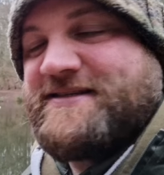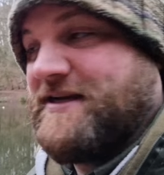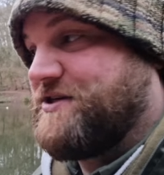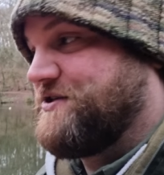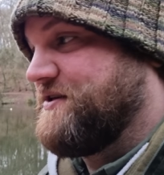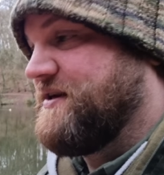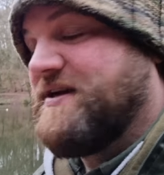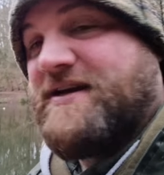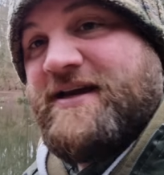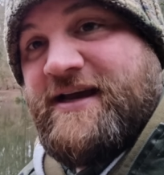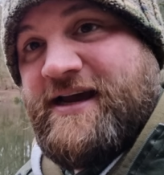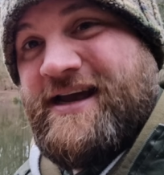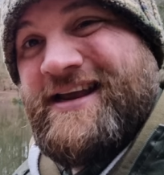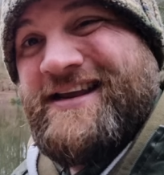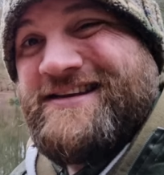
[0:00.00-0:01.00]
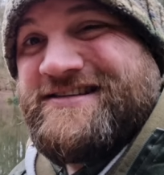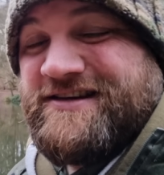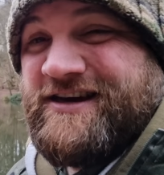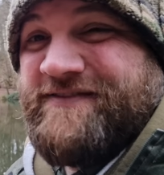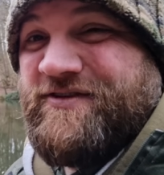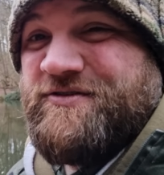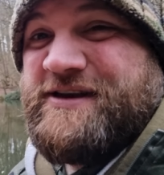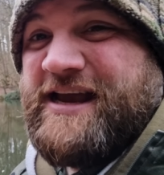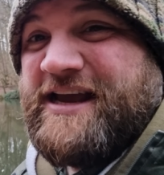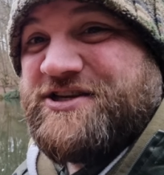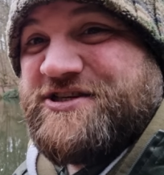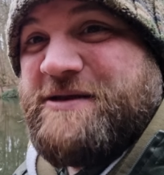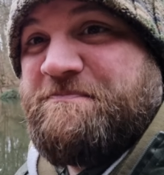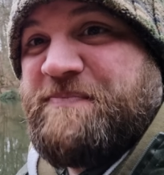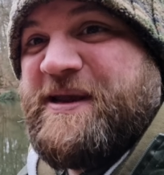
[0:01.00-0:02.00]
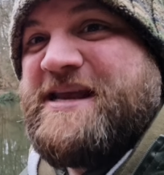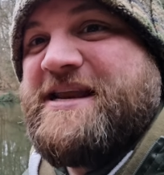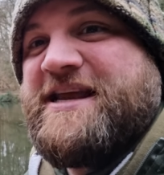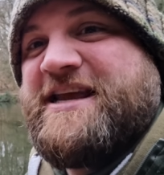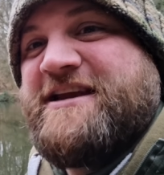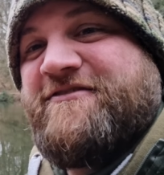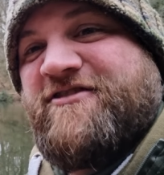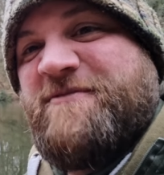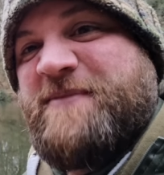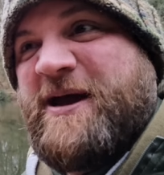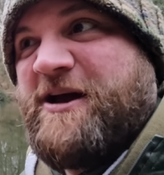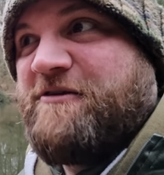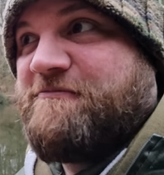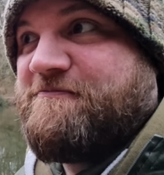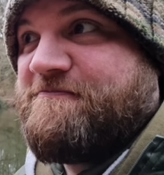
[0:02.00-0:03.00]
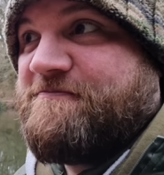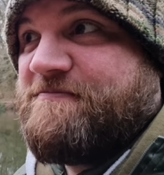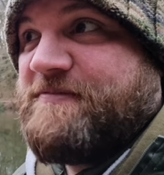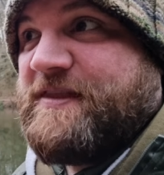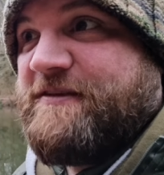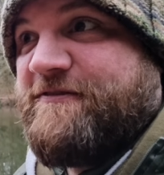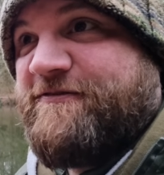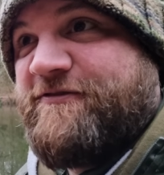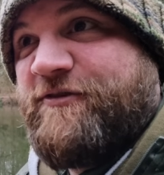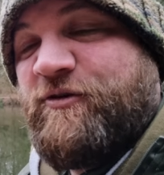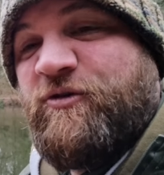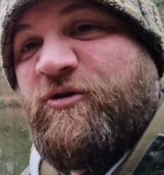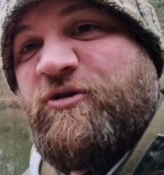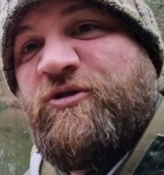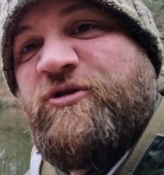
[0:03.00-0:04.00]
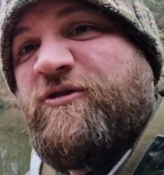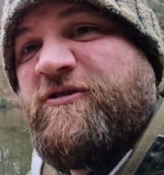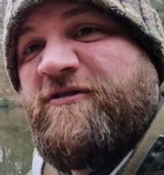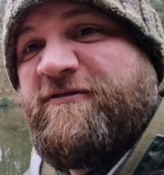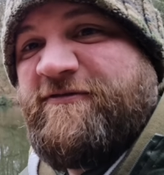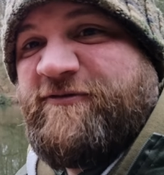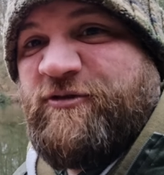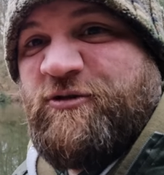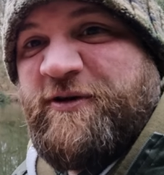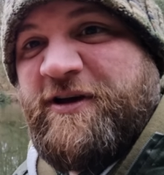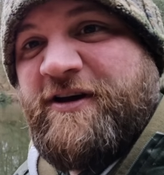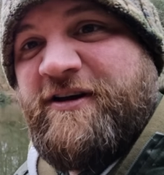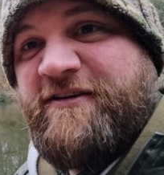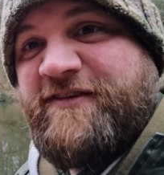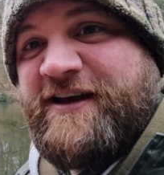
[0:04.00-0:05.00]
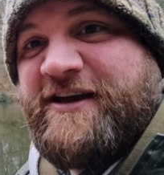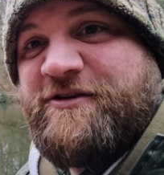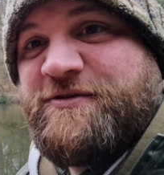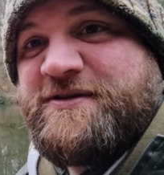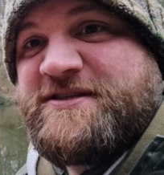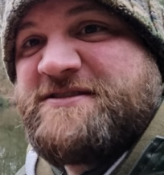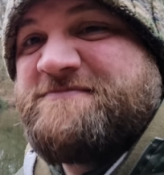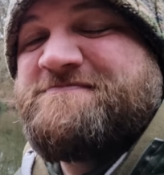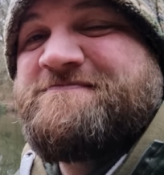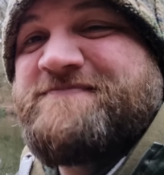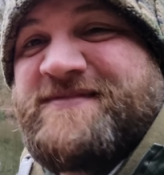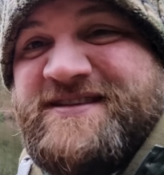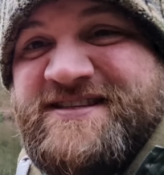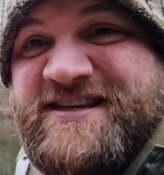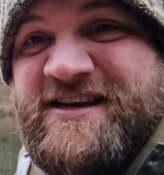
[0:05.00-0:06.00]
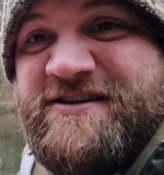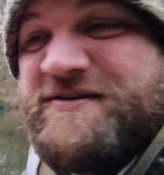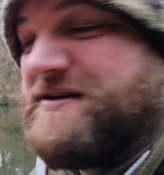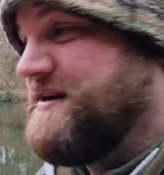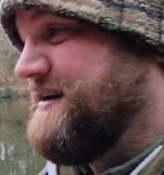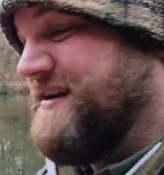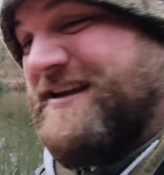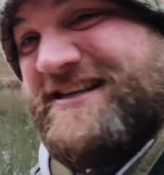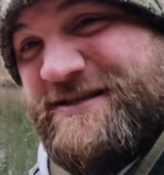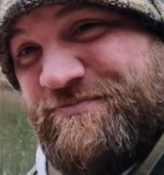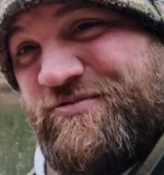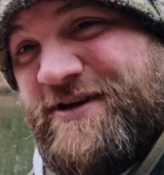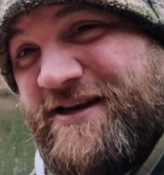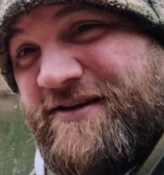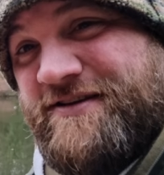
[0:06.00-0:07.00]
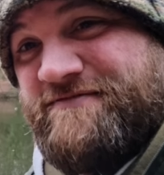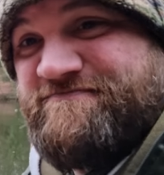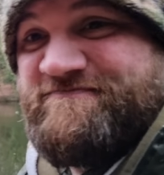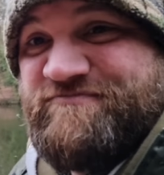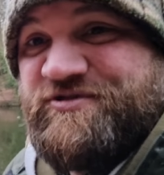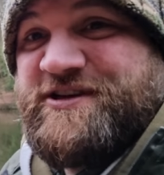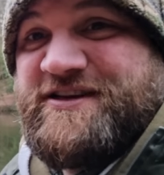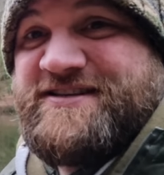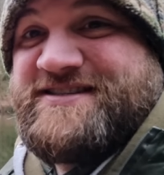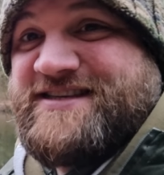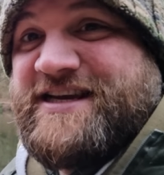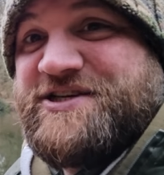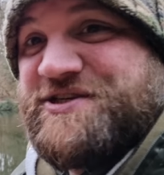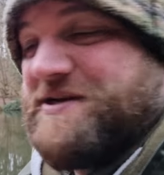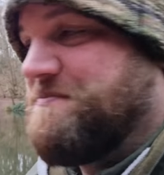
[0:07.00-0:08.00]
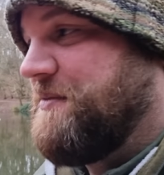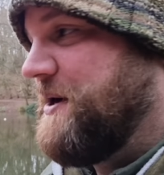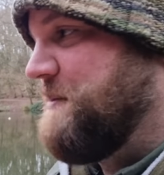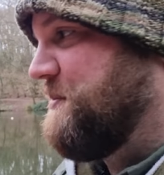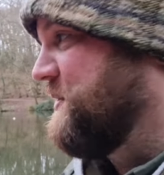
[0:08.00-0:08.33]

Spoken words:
session, and I've only actually been here for about four and a half hours. So that's a pretty good session in my